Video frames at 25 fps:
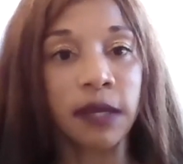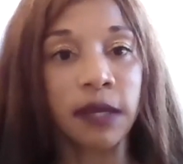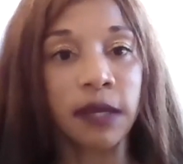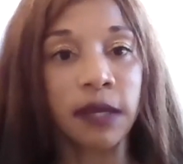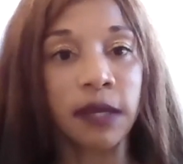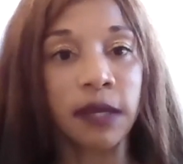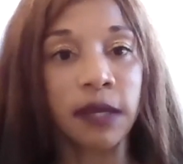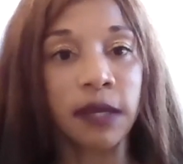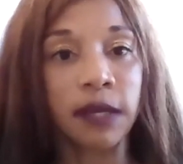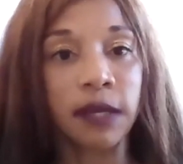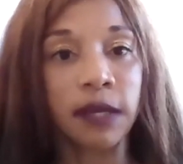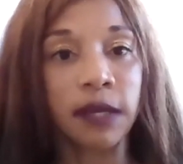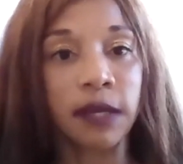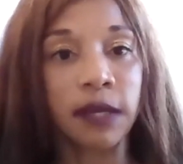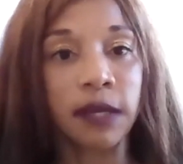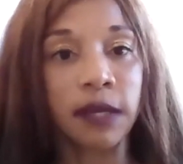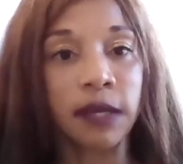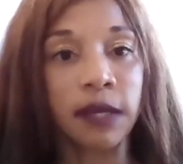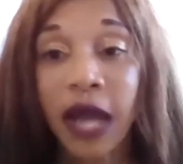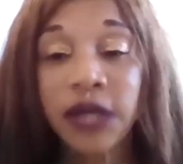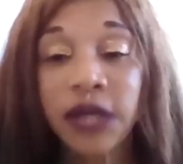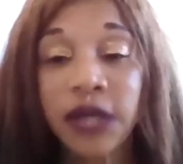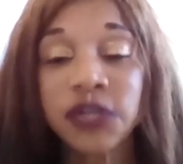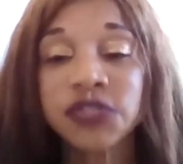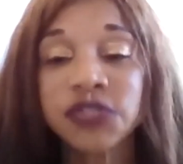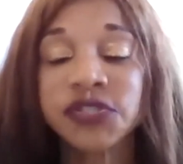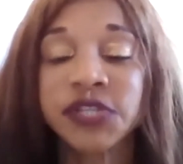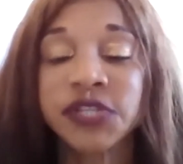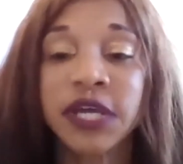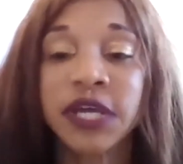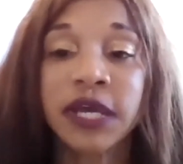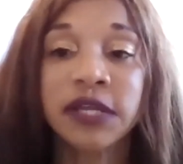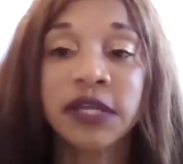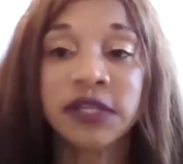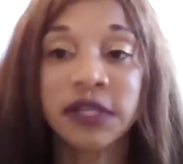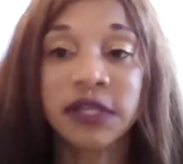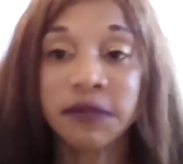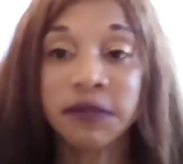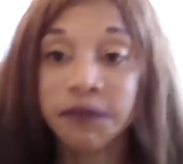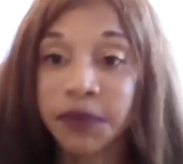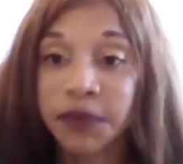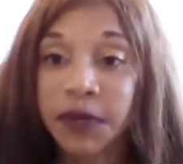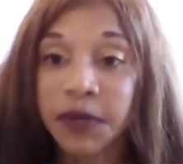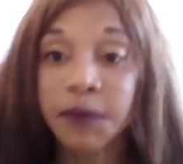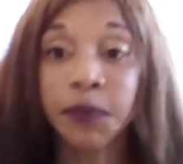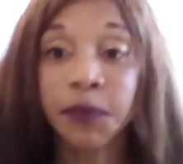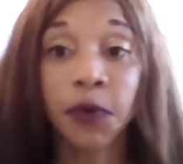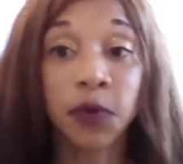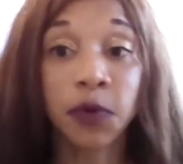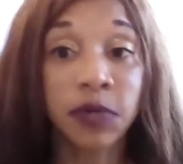So I understand
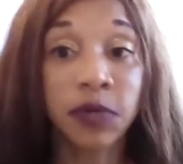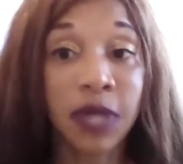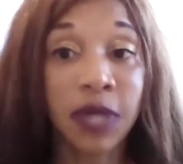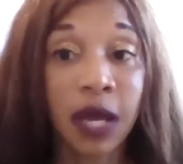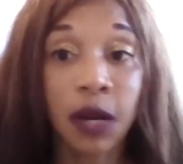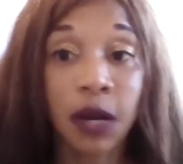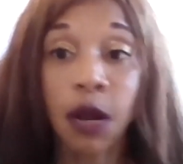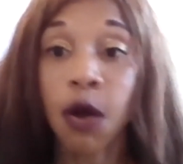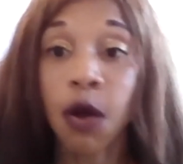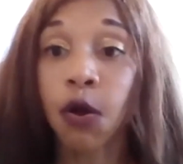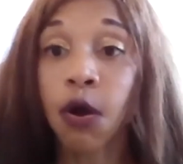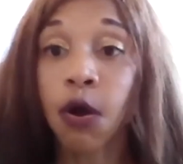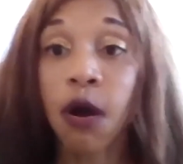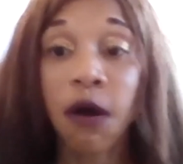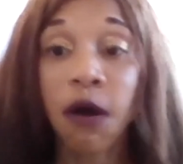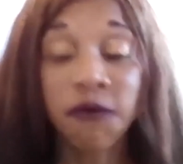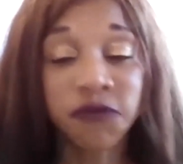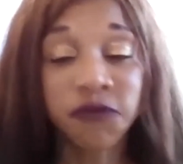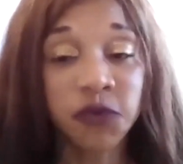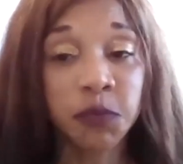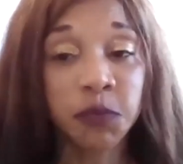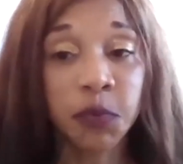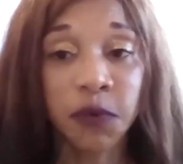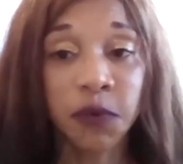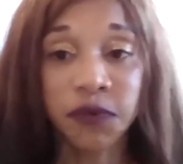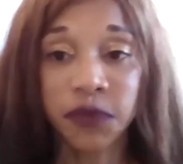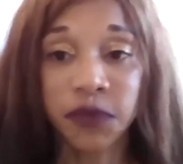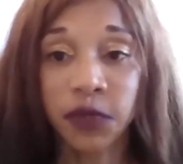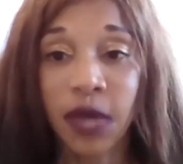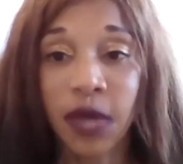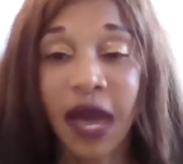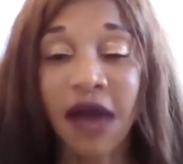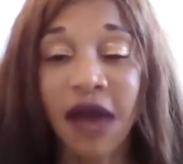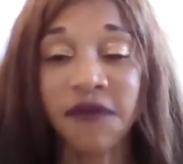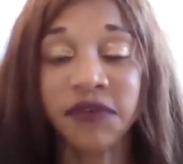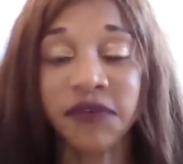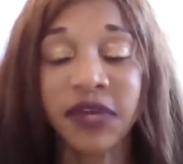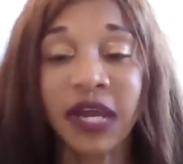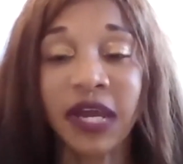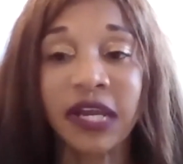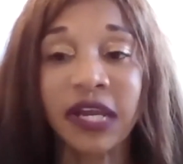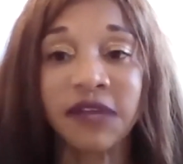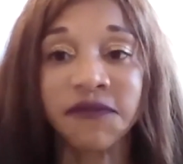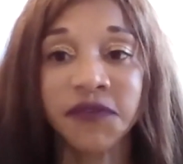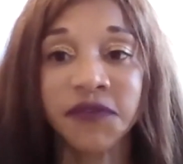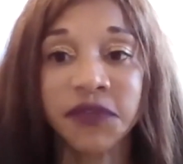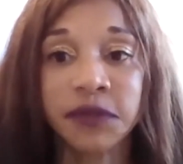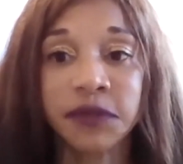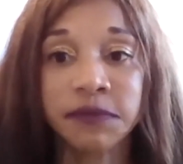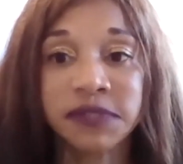that people are not all comfortable with
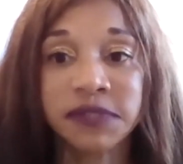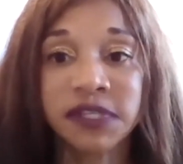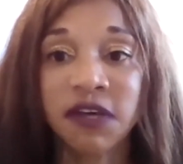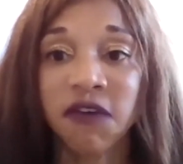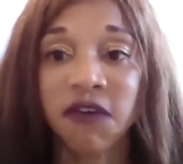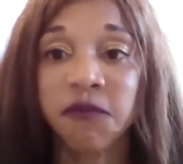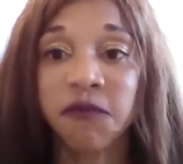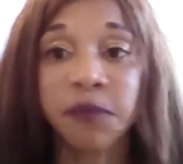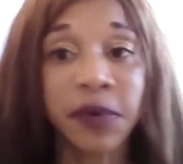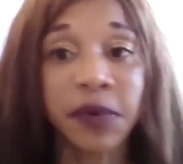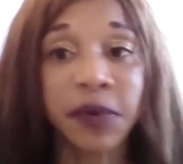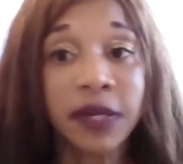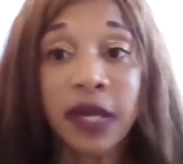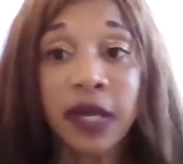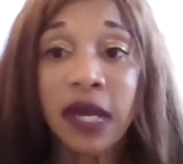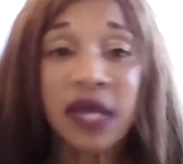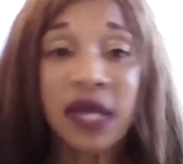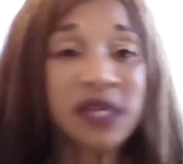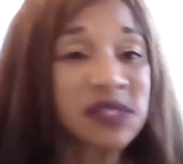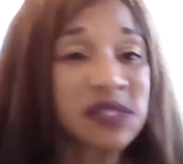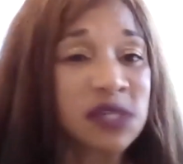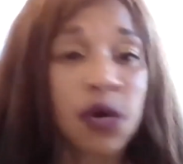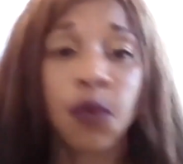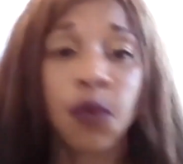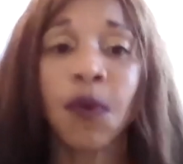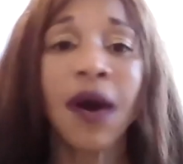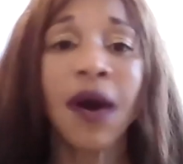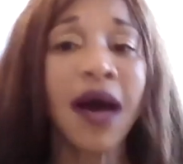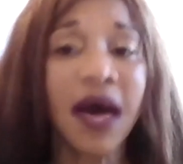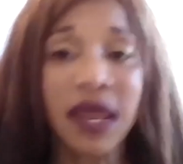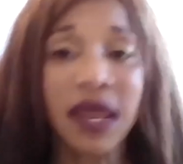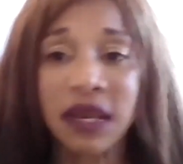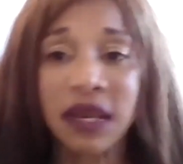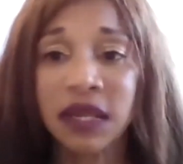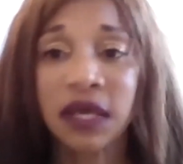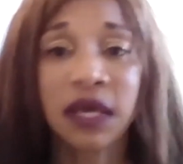advocating for themselves, but so what?